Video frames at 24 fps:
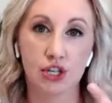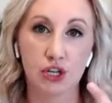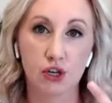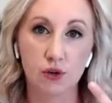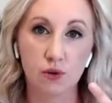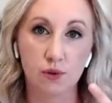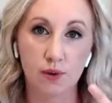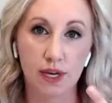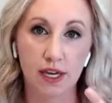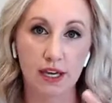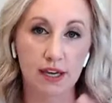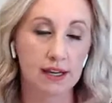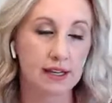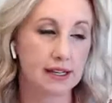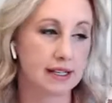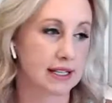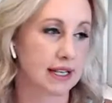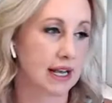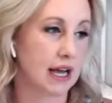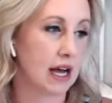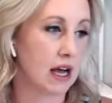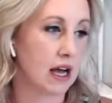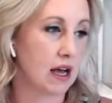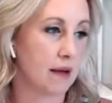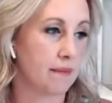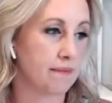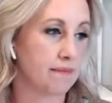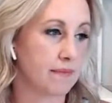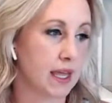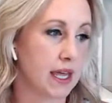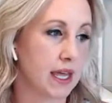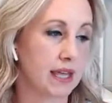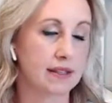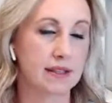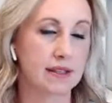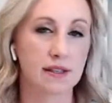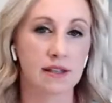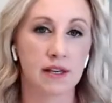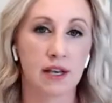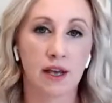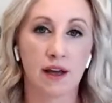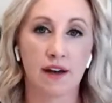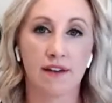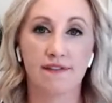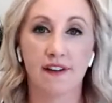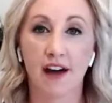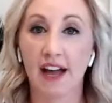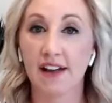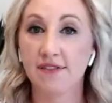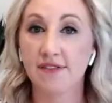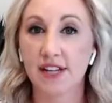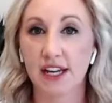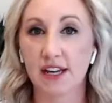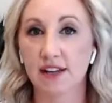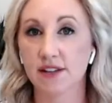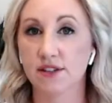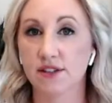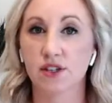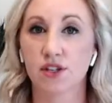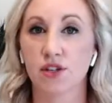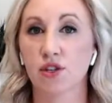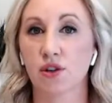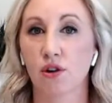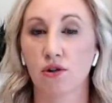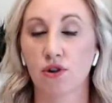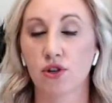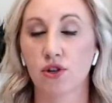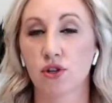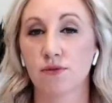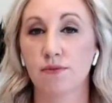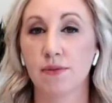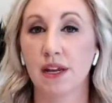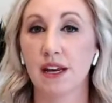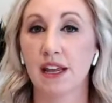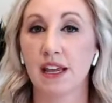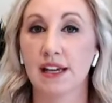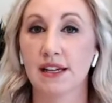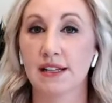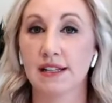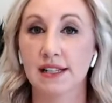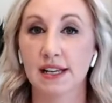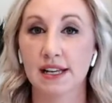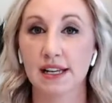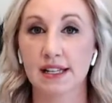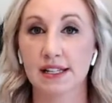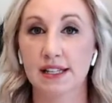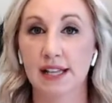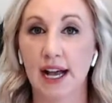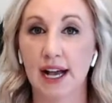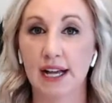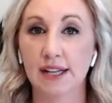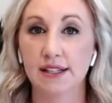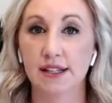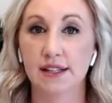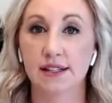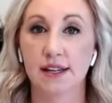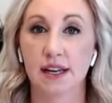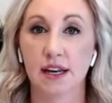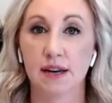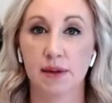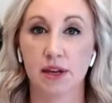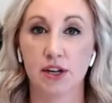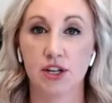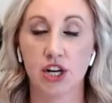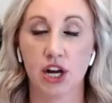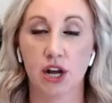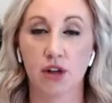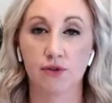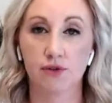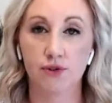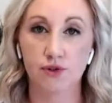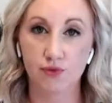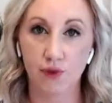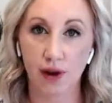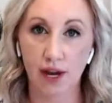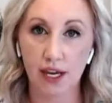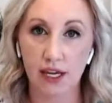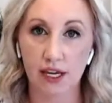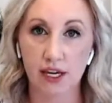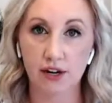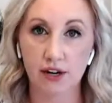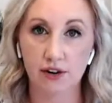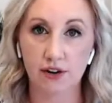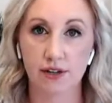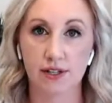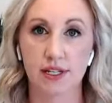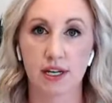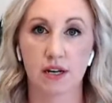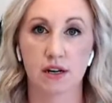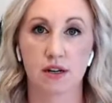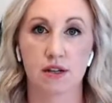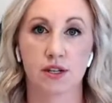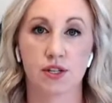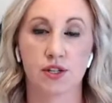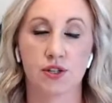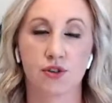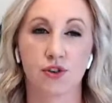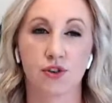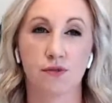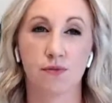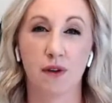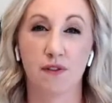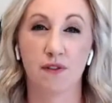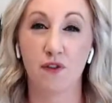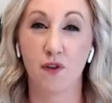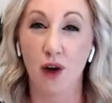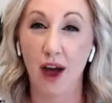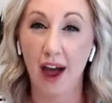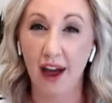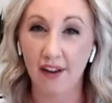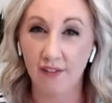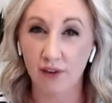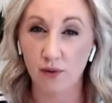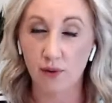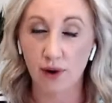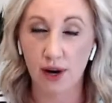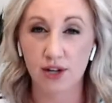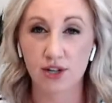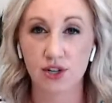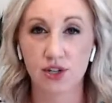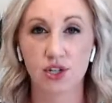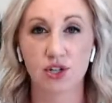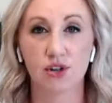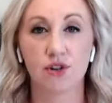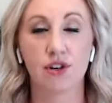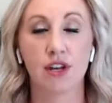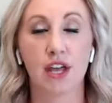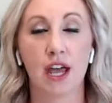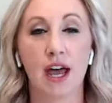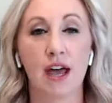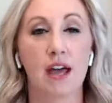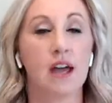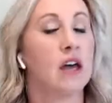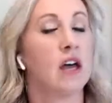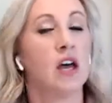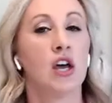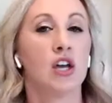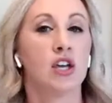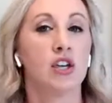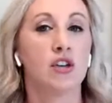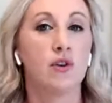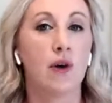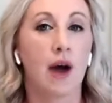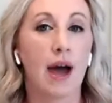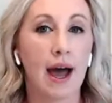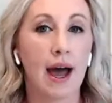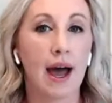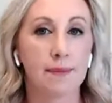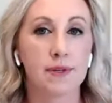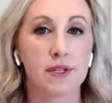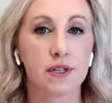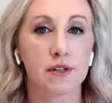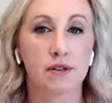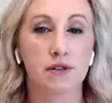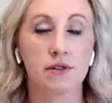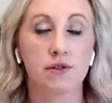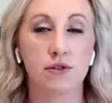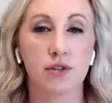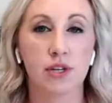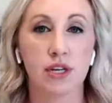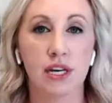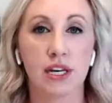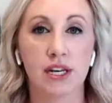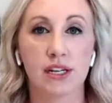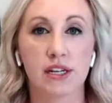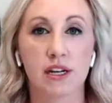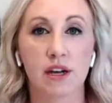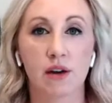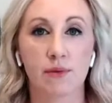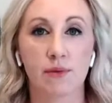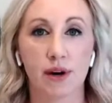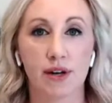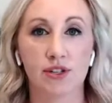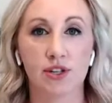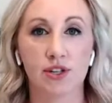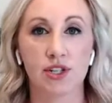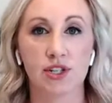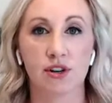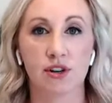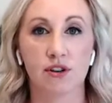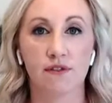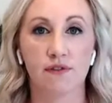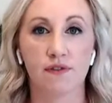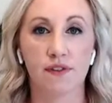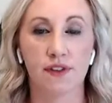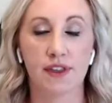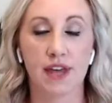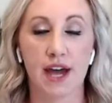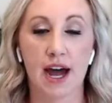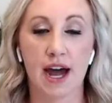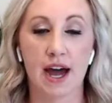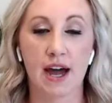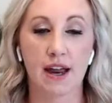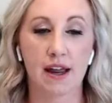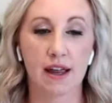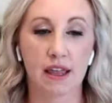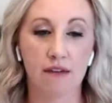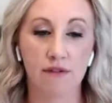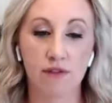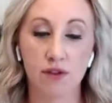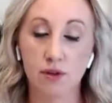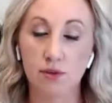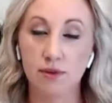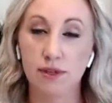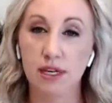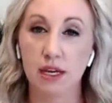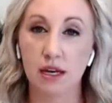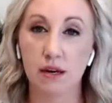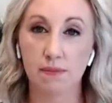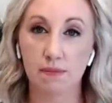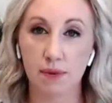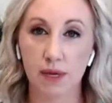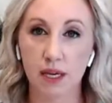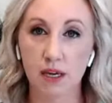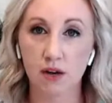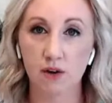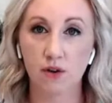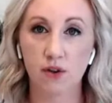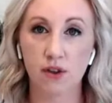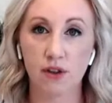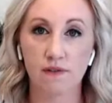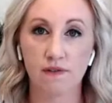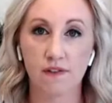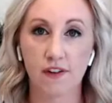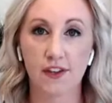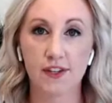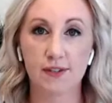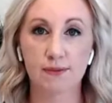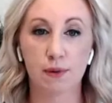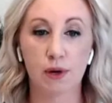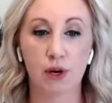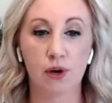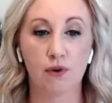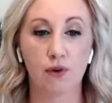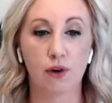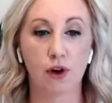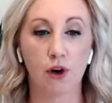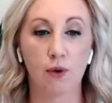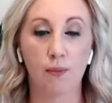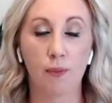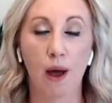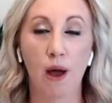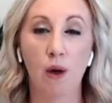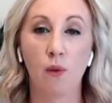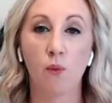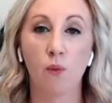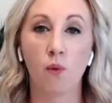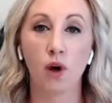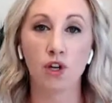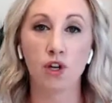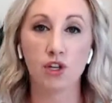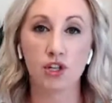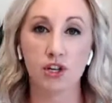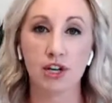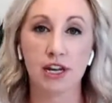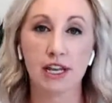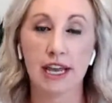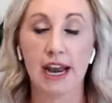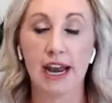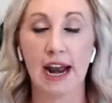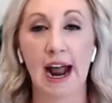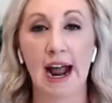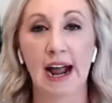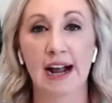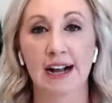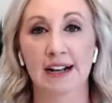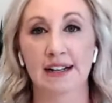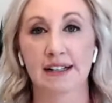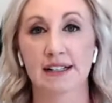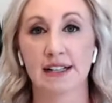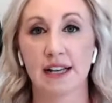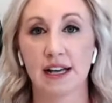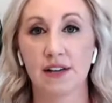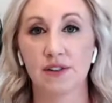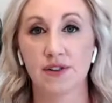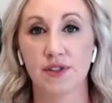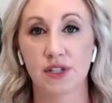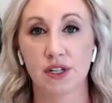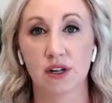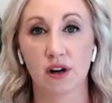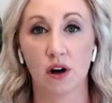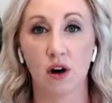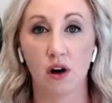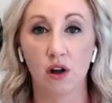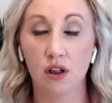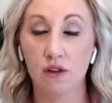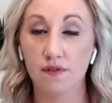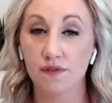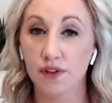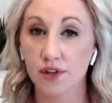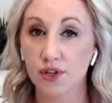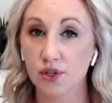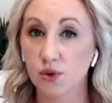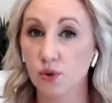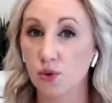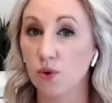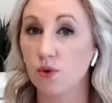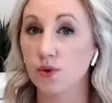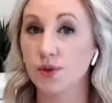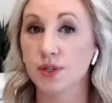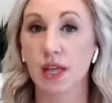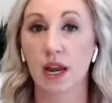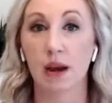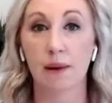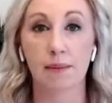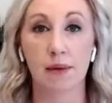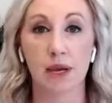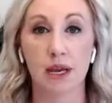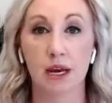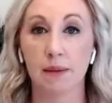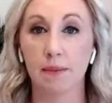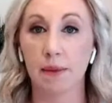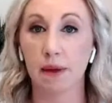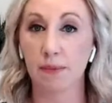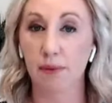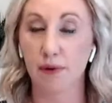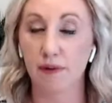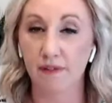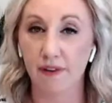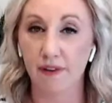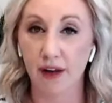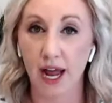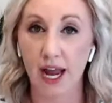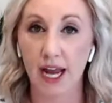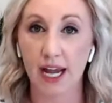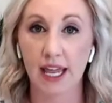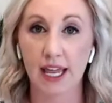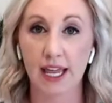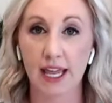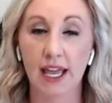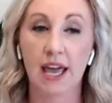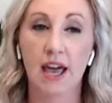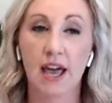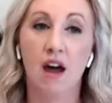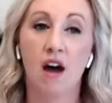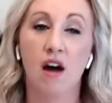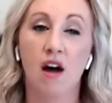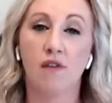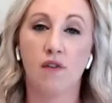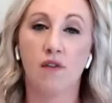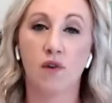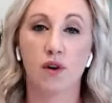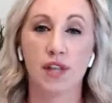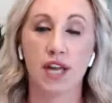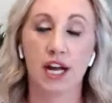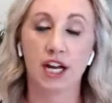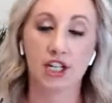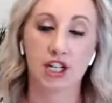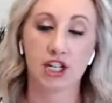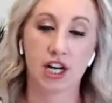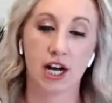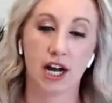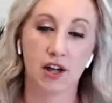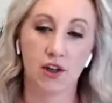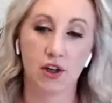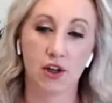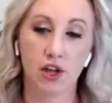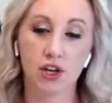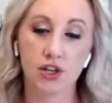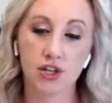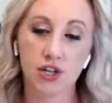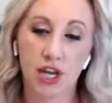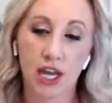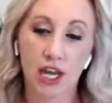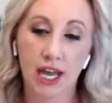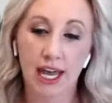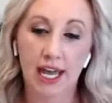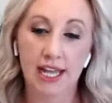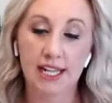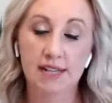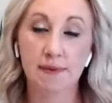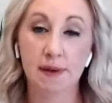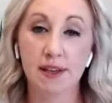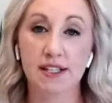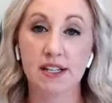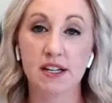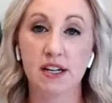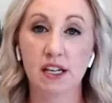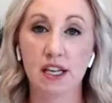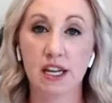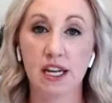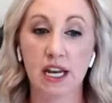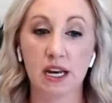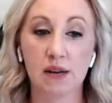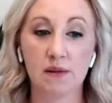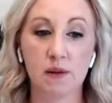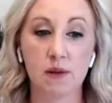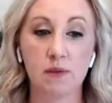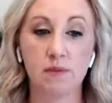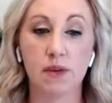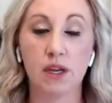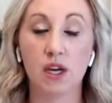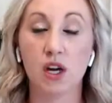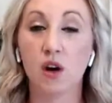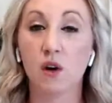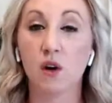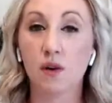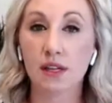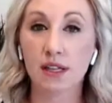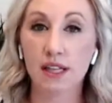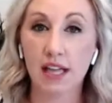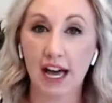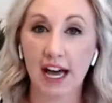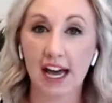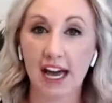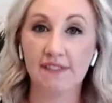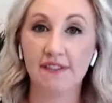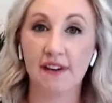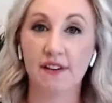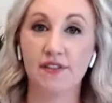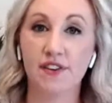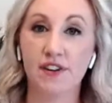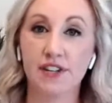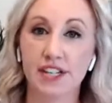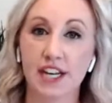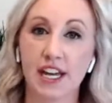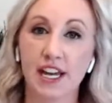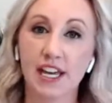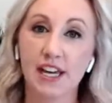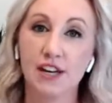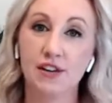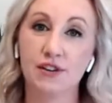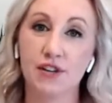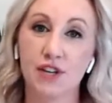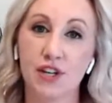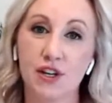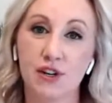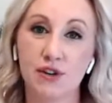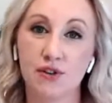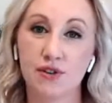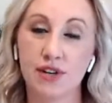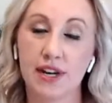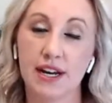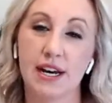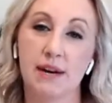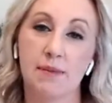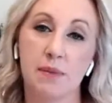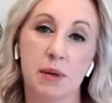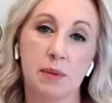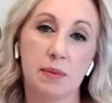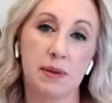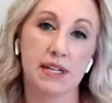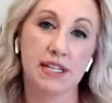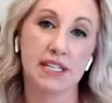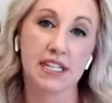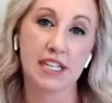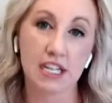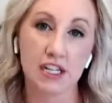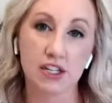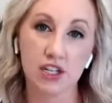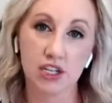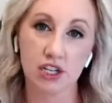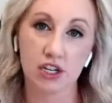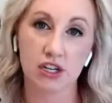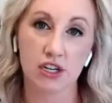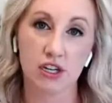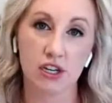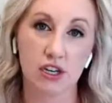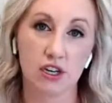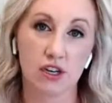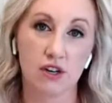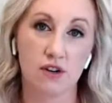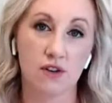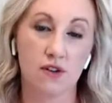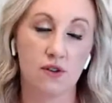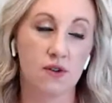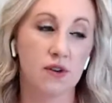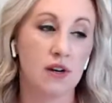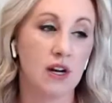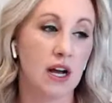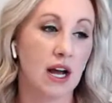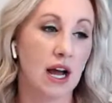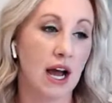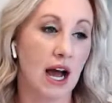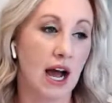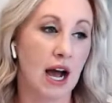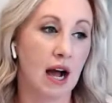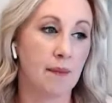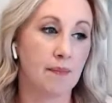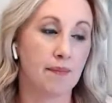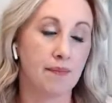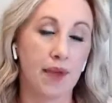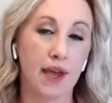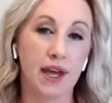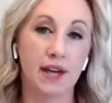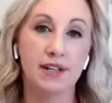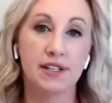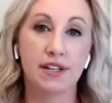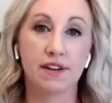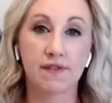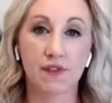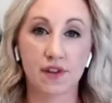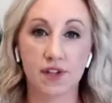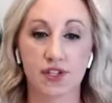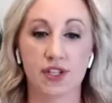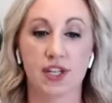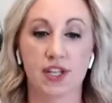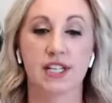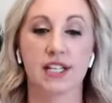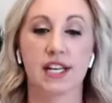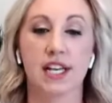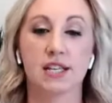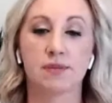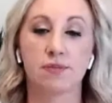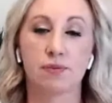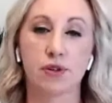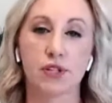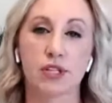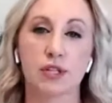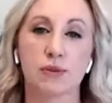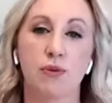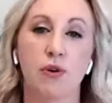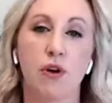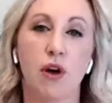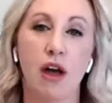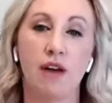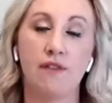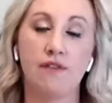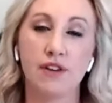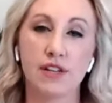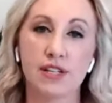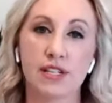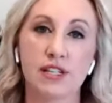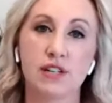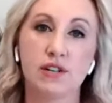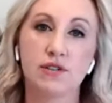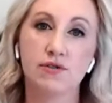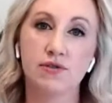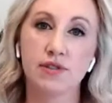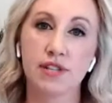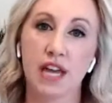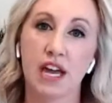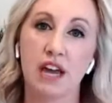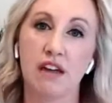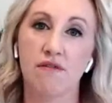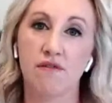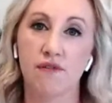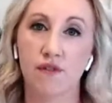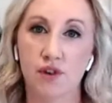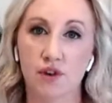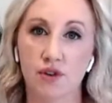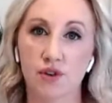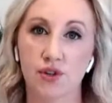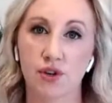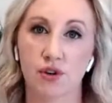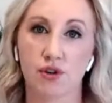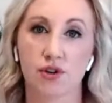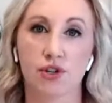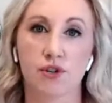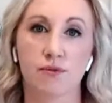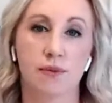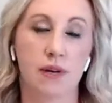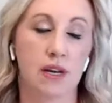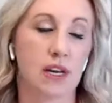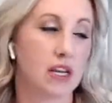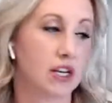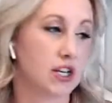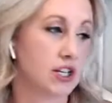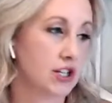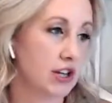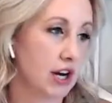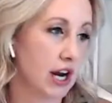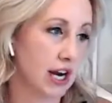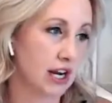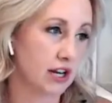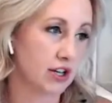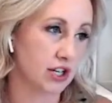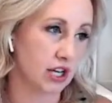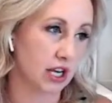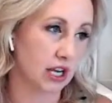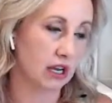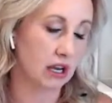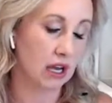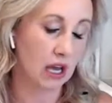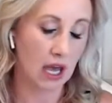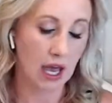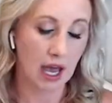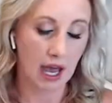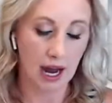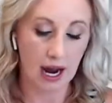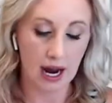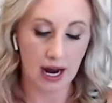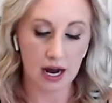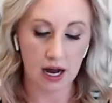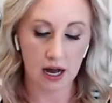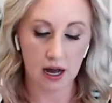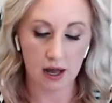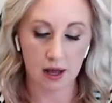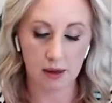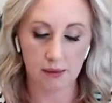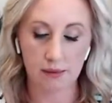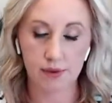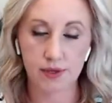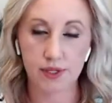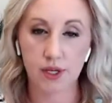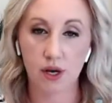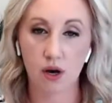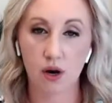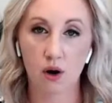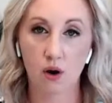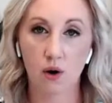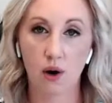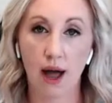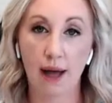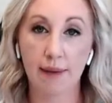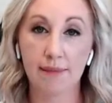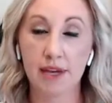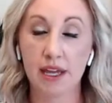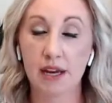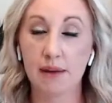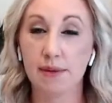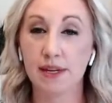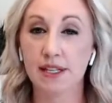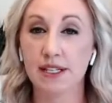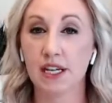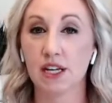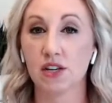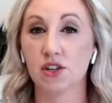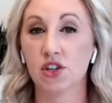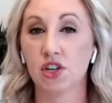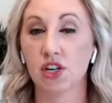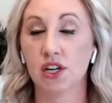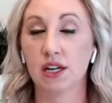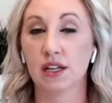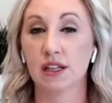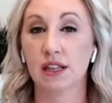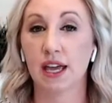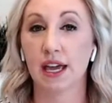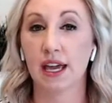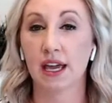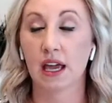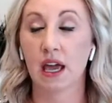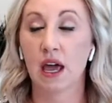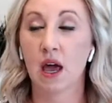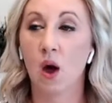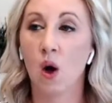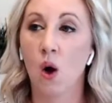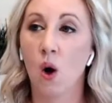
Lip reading: 2 weeks. It's 5 days to social media success. It's going to be a challenge right here inside of this group. If you haven't registered yet, you absolutely need to get registered for that. Even though it's going to be here in the Facebook group, I want you to get access to all of the tools that I'm going to be providing for that challenge. It's basically going to be me going live every day at noon, and I'm going to be teaching you a different success principle every single day for your social media strategy. So I'm going to be teaching like,